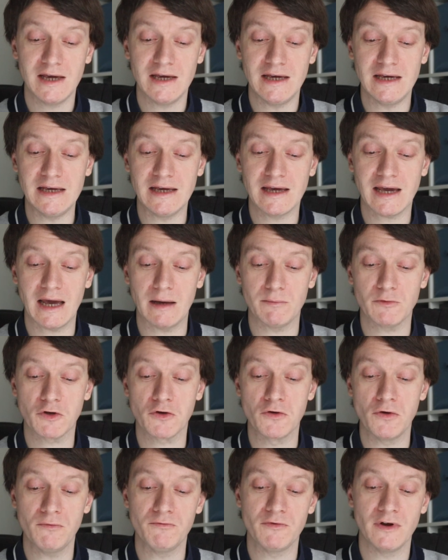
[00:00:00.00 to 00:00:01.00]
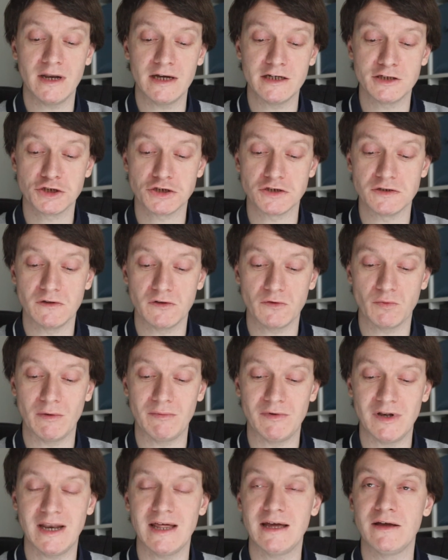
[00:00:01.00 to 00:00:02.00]
He kept good relations
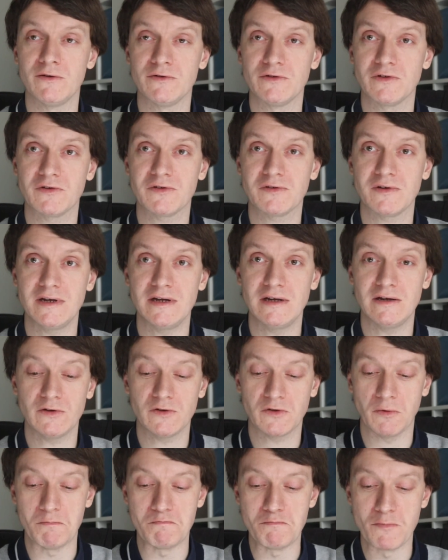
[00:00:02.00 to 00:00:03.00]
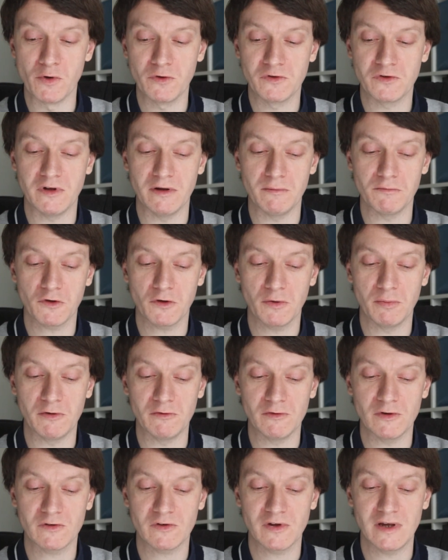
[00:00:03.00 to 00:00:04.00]
with Leonce's Muslim
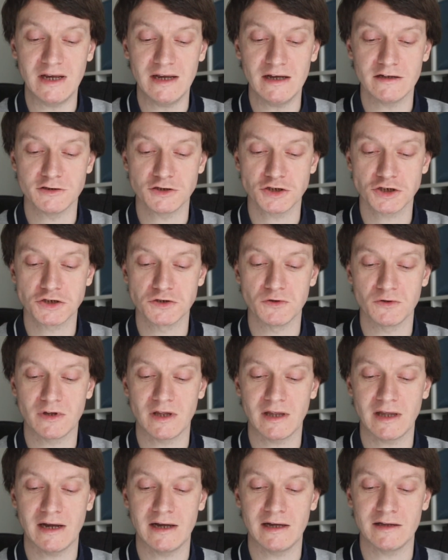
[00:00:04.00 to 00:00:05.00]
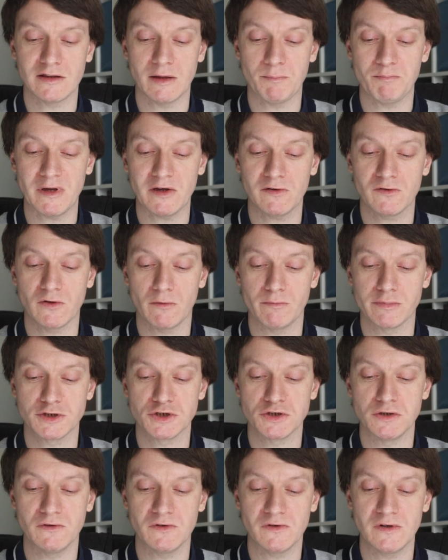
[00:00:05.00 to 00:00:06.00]
community and ensured that they had the best
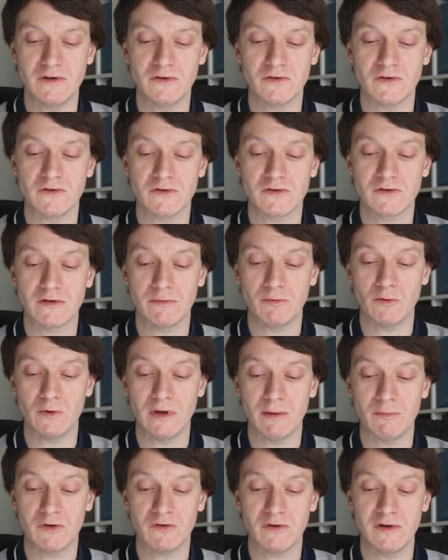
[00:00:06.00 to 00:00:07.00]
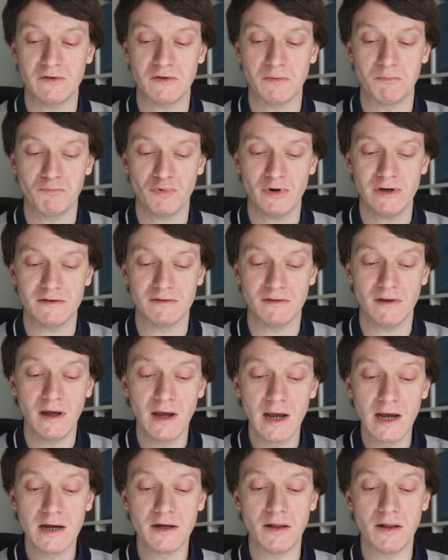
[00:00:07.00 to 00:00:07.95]
opportunities and civil liberties in Britain